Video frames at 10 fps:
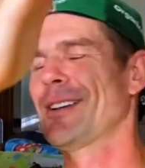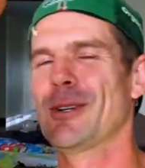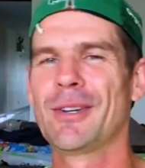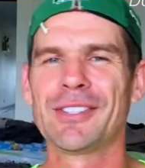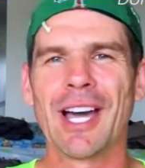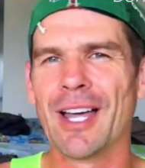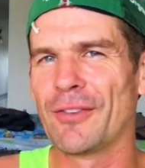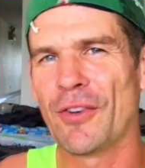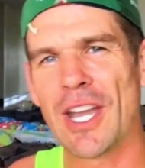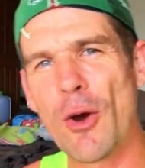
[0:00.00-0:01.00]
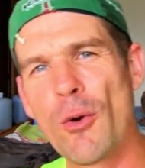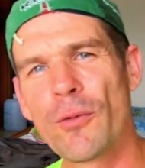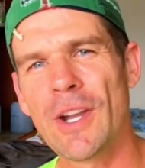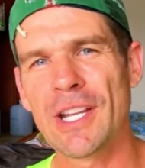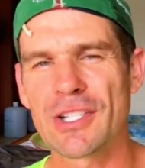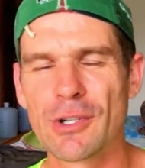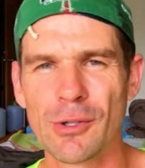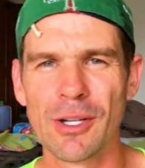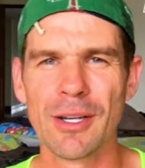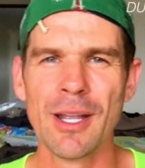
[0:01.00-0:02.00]
Gone. Done. All finished.
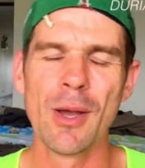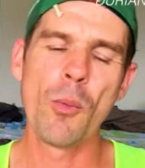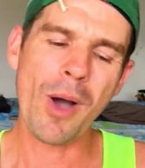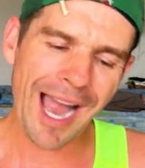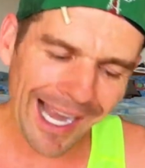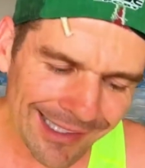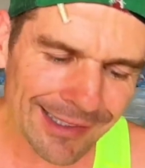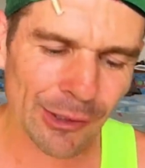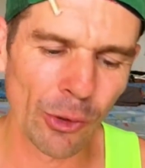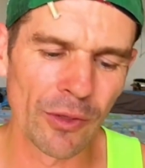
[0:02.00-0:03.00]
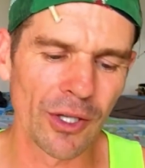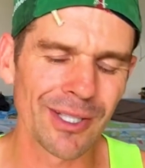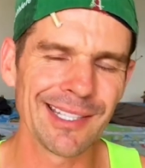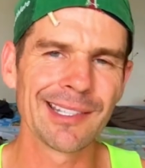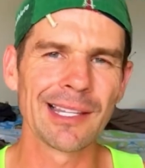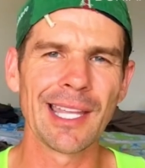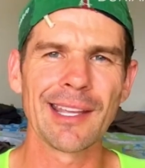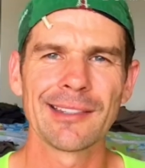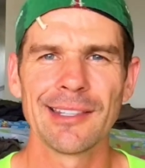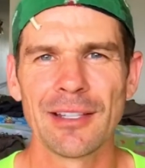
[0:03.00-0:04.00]
Gone. What hasn't gone though is the
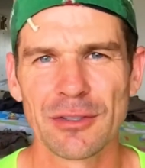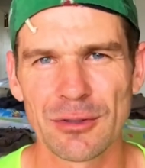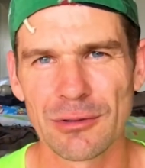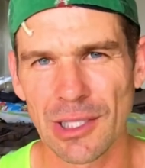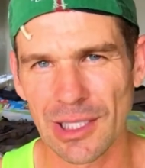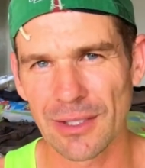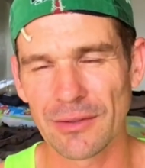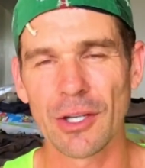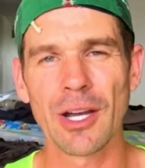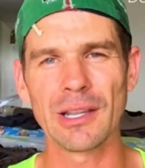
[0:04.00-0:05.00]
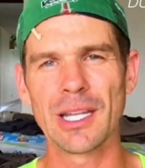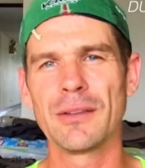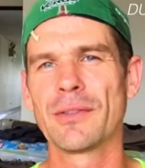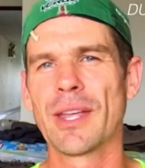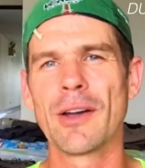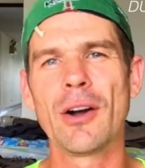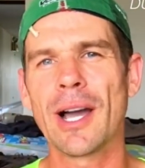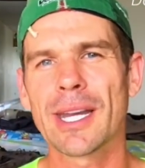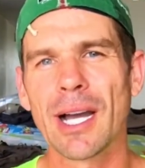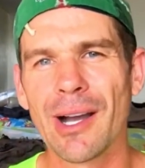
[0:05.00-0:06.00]
legacy that Durinod leaves, that I leave, that the
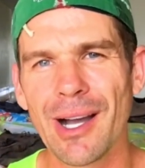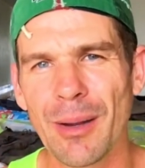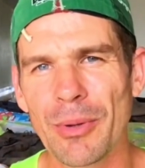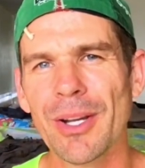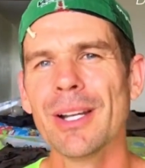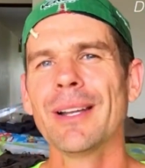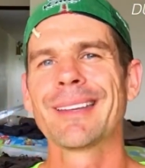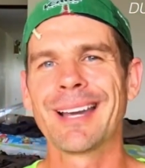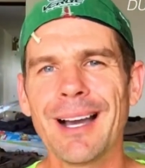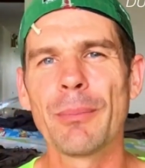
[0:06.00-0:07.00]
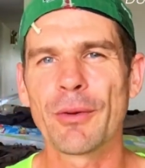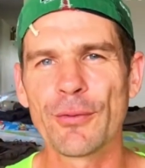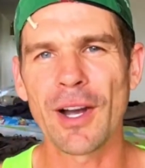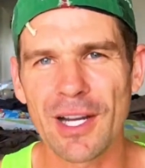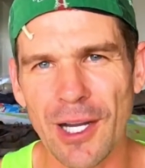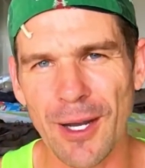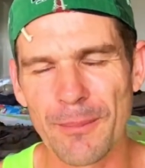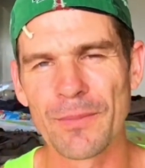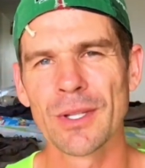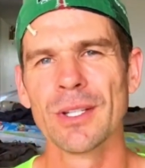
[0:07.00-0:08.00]
high carb the fuck
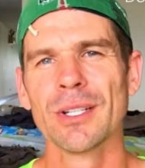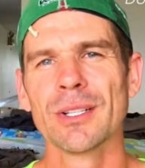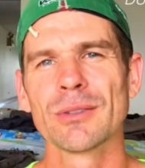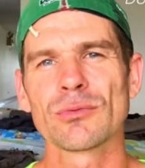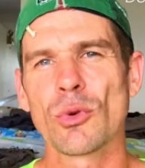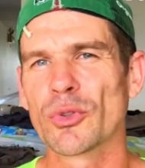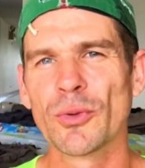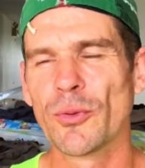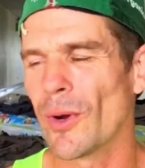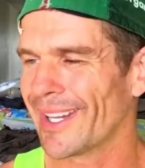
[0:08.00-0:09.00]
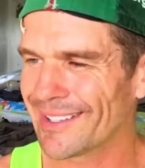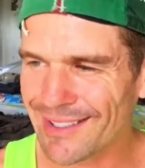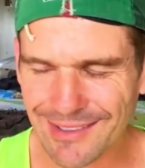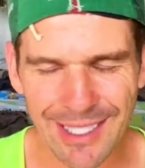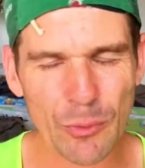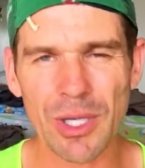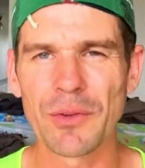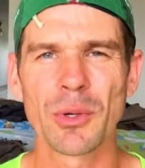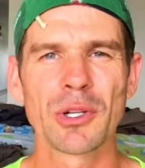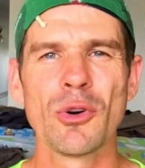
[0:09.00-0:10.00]
up, raw till 4, 80 thin 10,
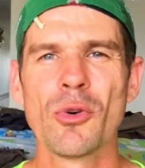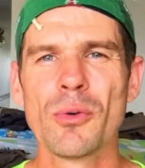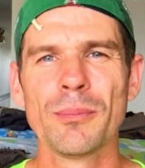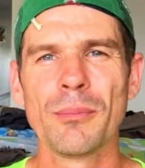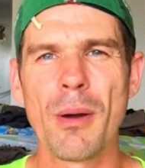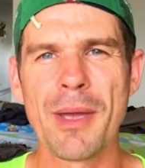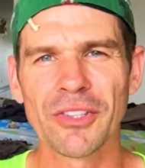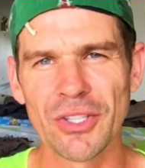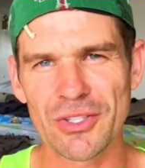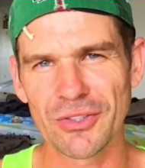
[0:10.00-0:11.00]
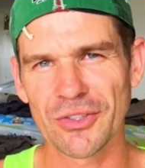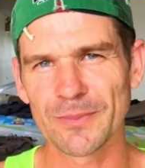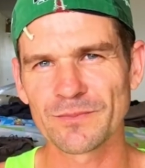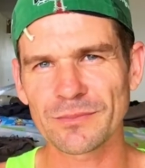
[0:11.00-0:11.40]
whatever you want to call my messages.